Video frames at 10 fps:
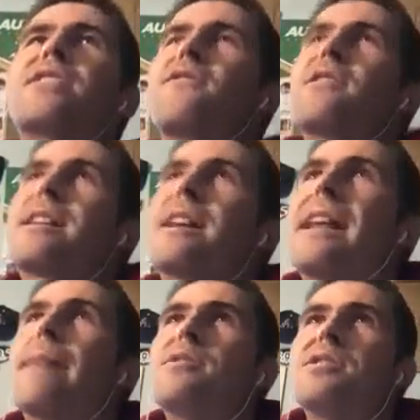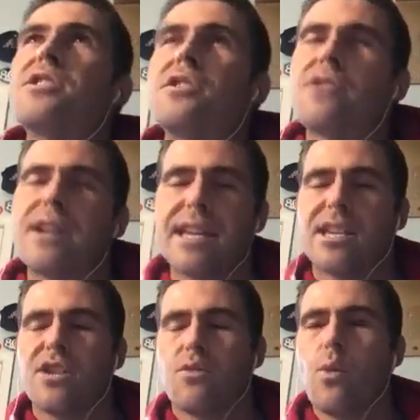And I just feel like at that position,
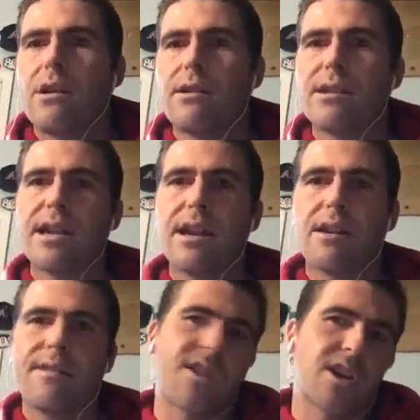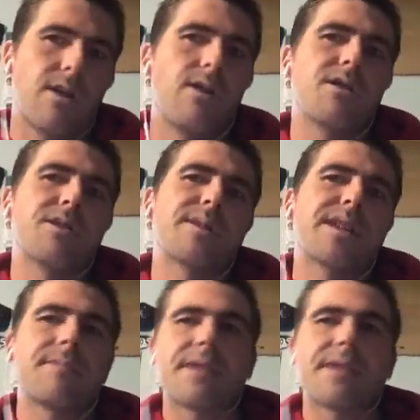they take such wear and tear, even in college.